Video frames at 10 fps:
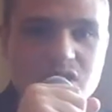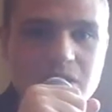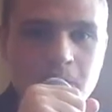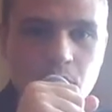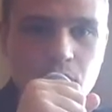to
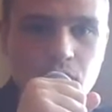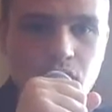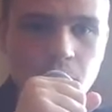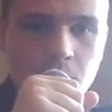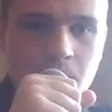move
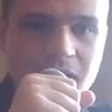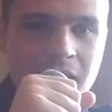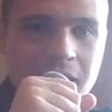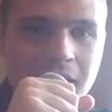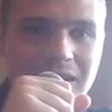forward.
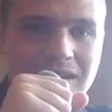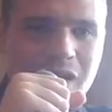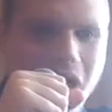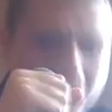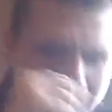
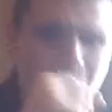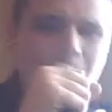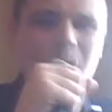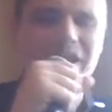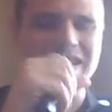
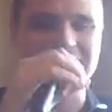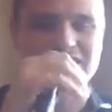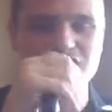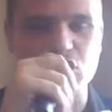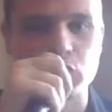And he
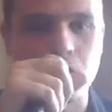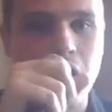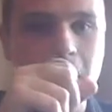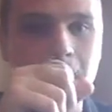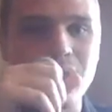is
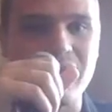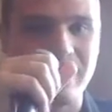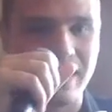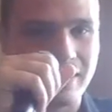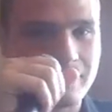dropped by that